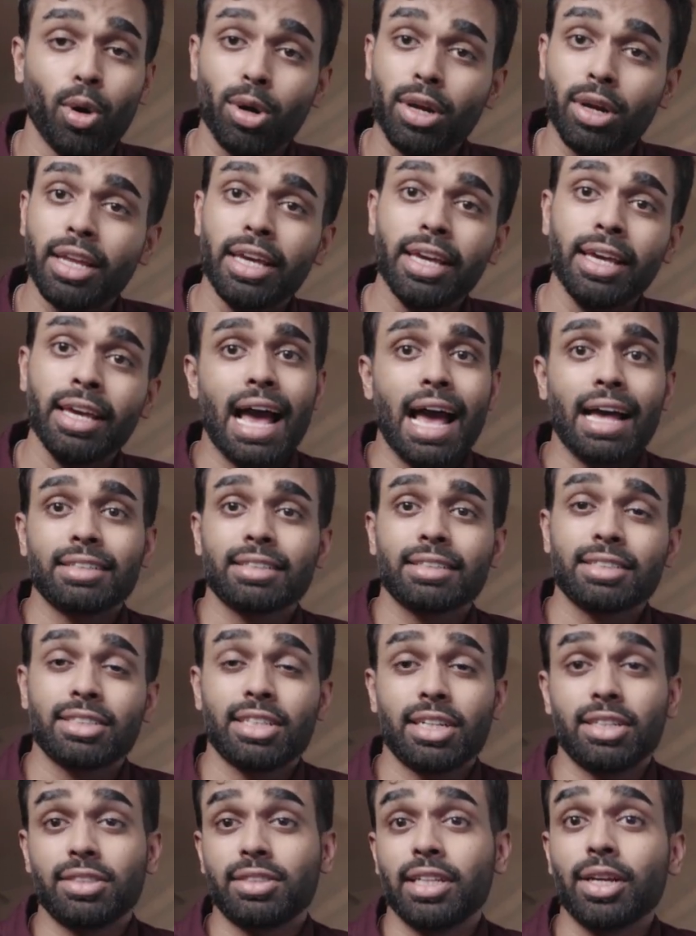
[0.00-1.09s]
only ask
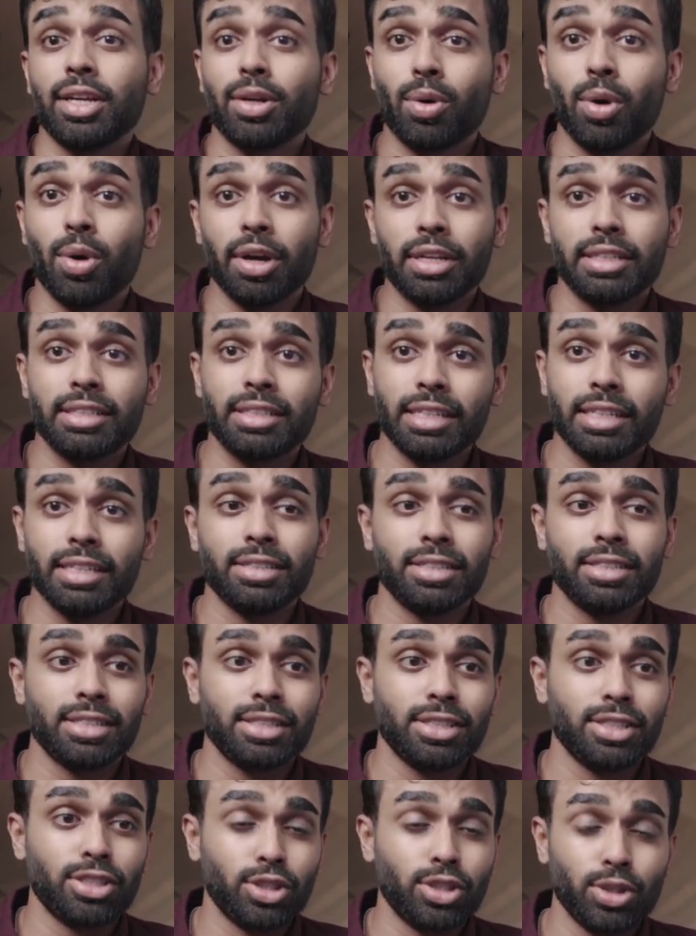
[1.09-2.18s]
certain
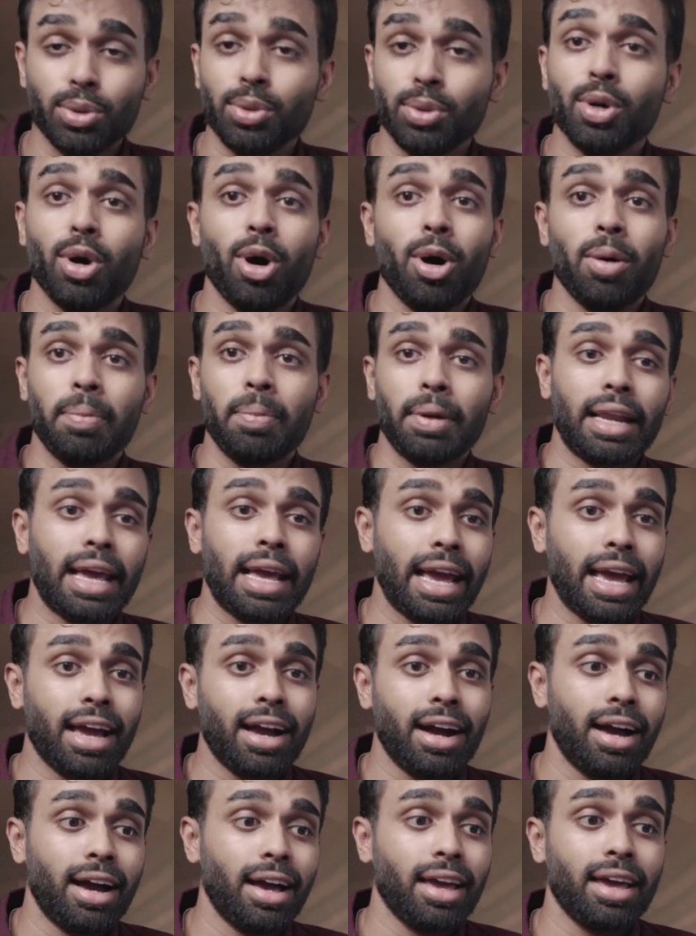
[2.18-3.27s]
questions to
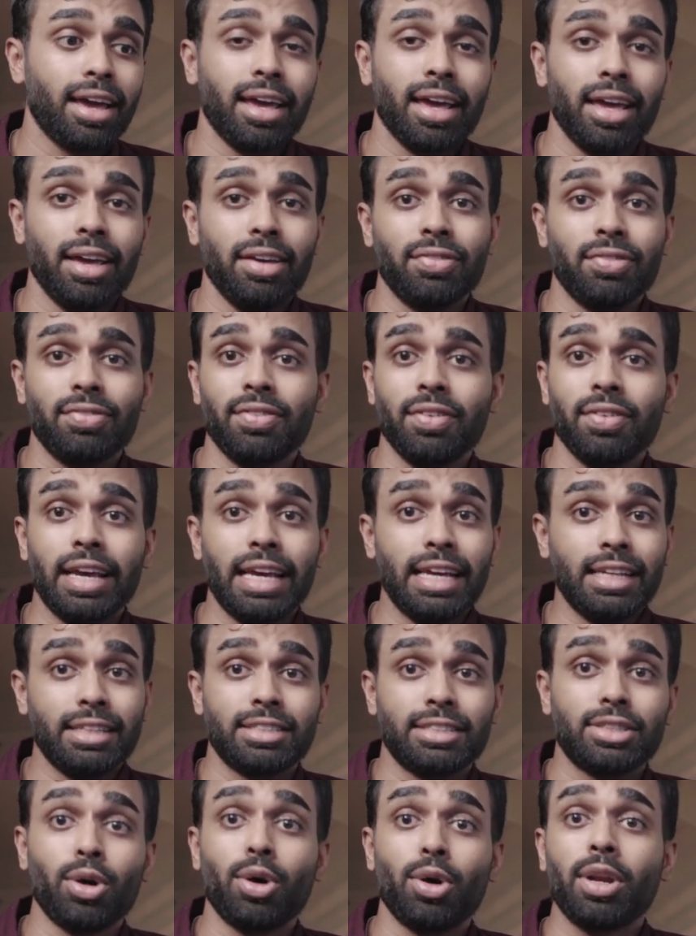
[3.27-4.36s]
OpenAI if
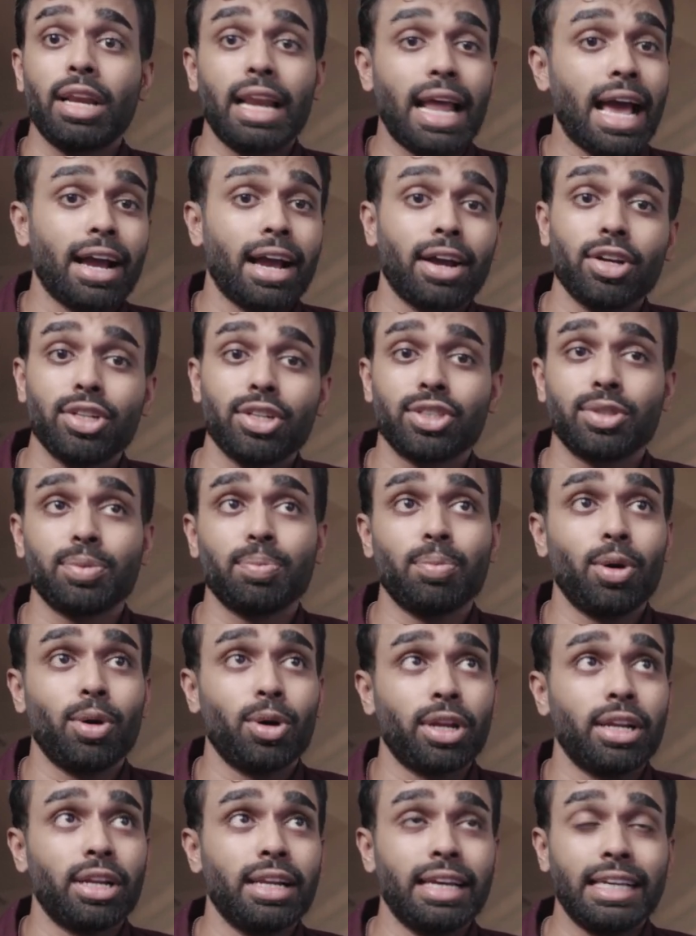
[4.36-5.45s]
its own language
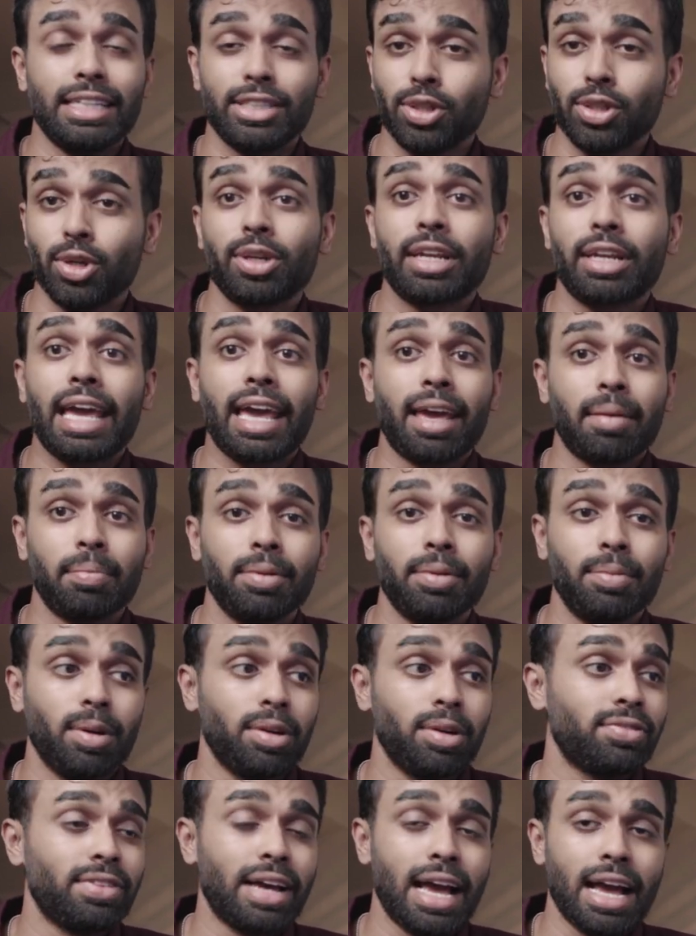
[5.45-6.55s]
model is not
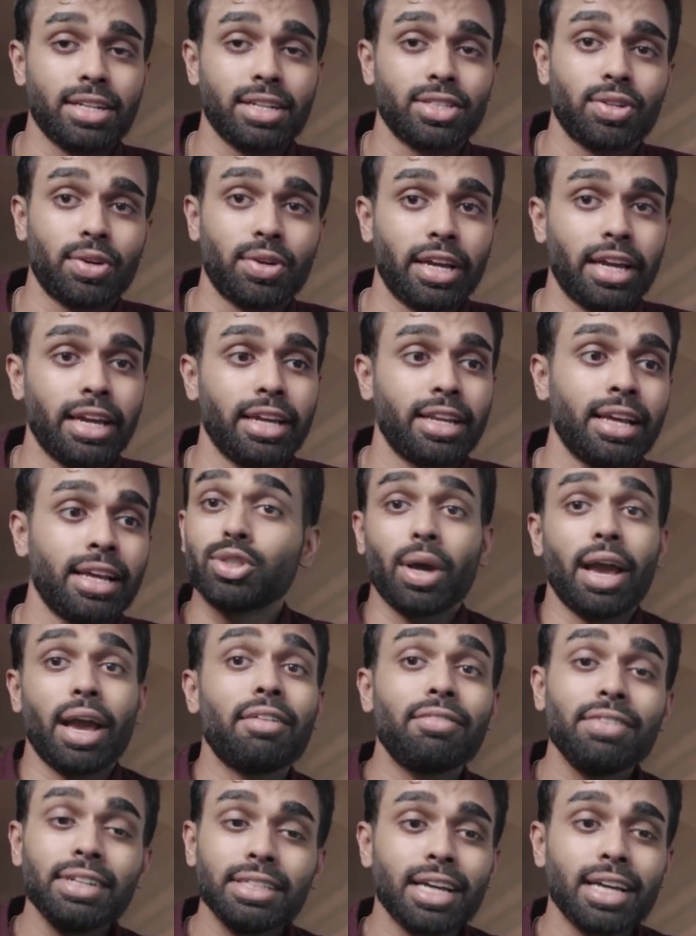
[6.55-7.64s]
capable of answering it. So
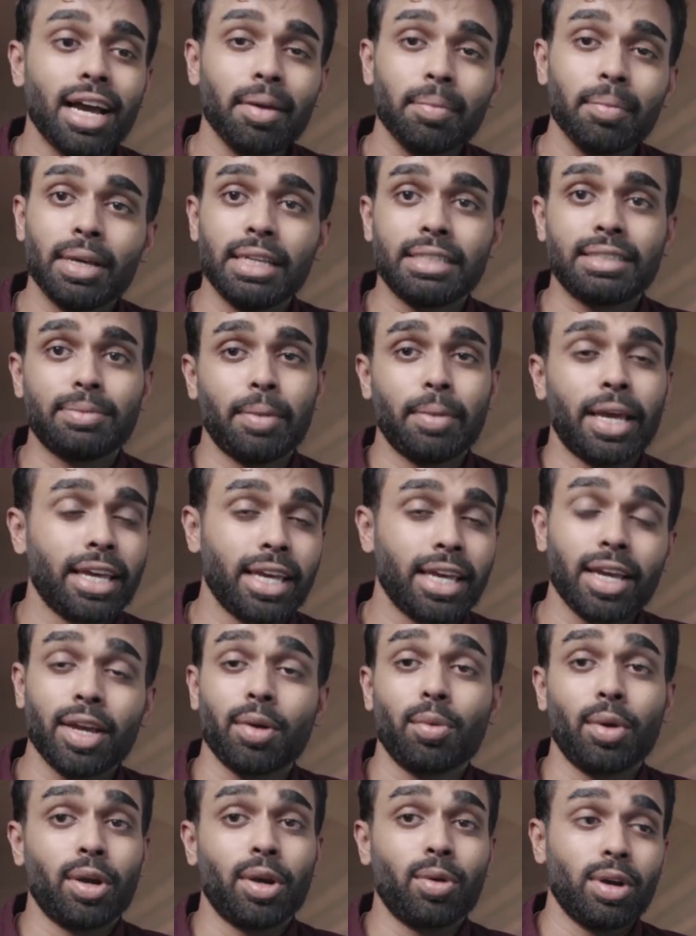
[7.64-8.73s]
every time it's making
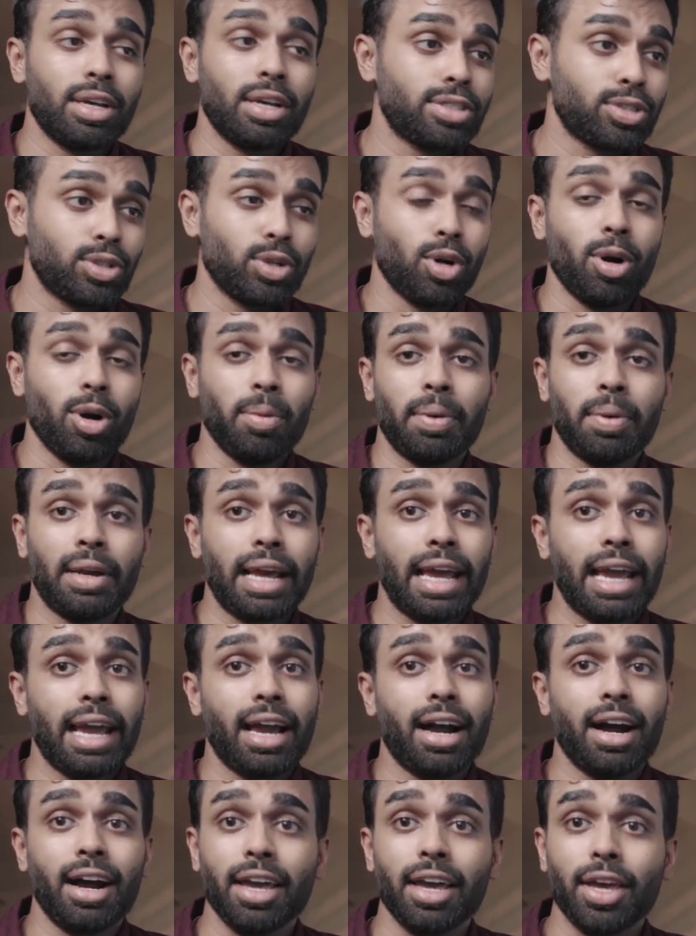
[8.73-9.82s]
a request to
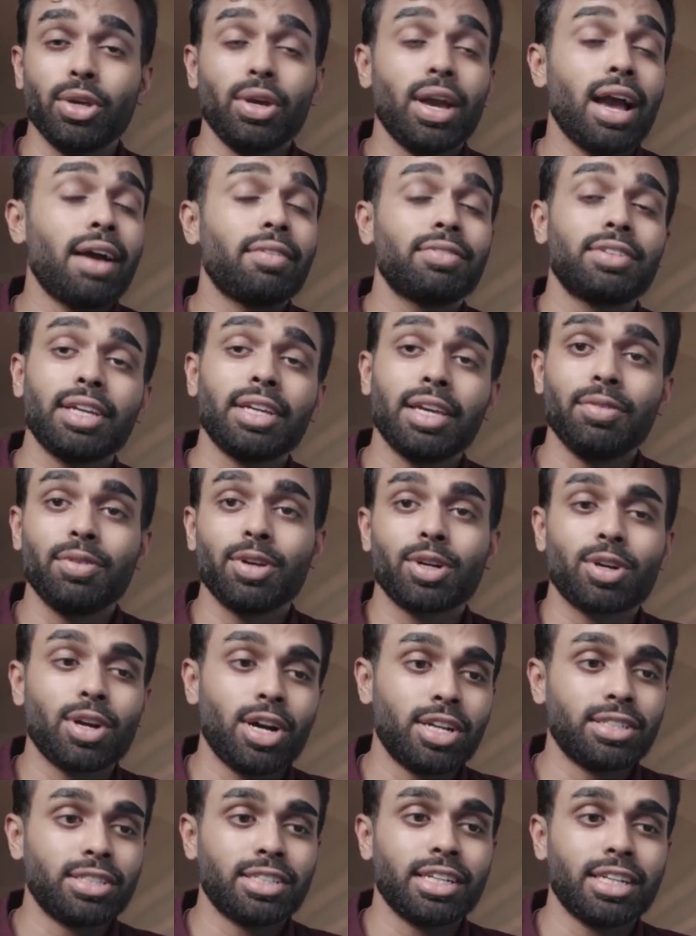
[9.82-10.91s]
OpenAI, you have to give your
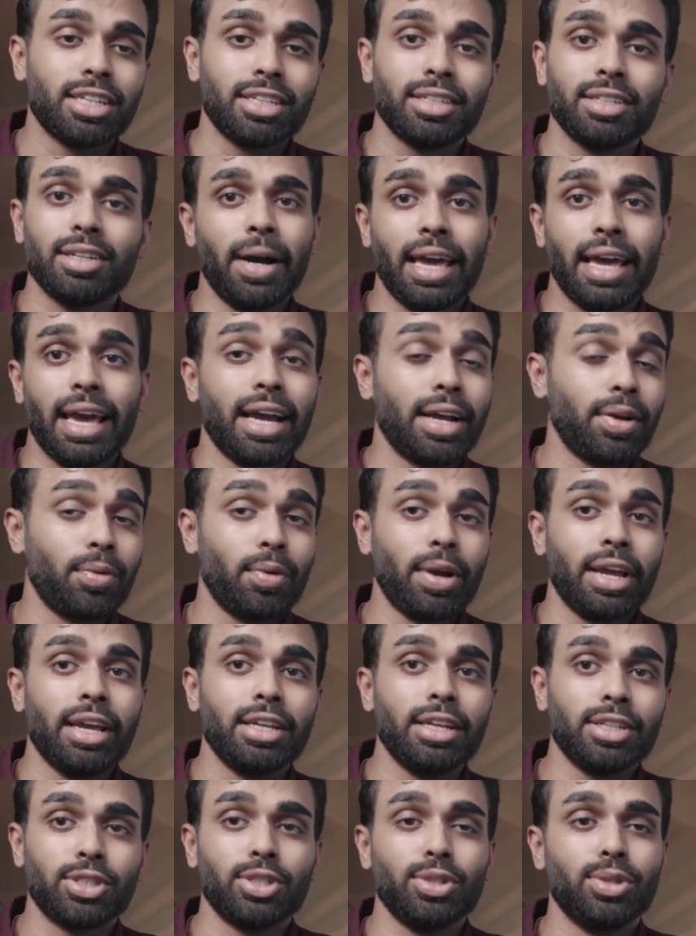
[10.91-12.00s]
consent by
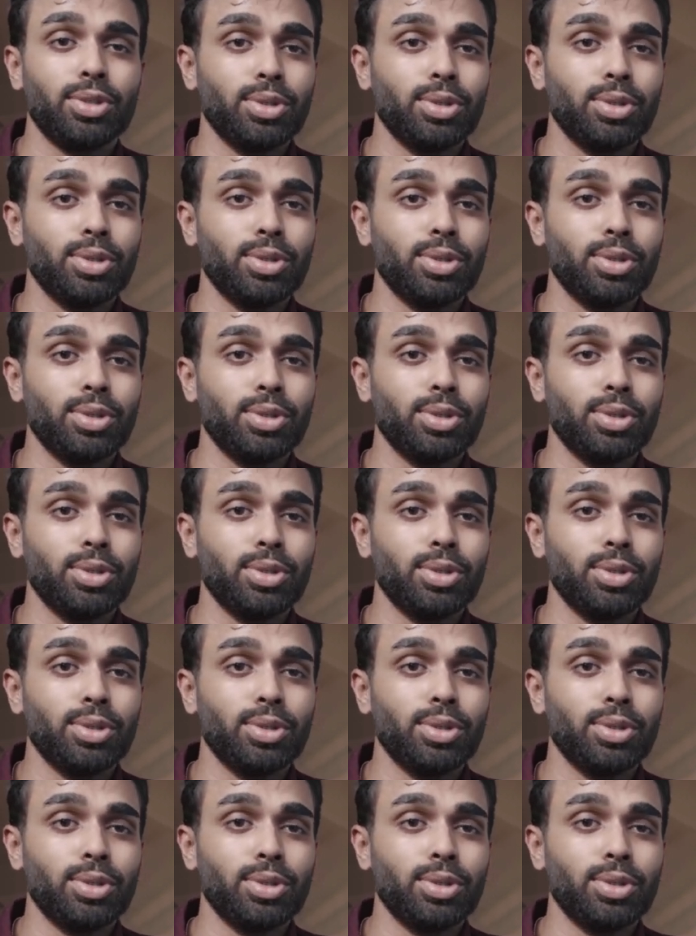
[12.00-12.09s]
agreeing to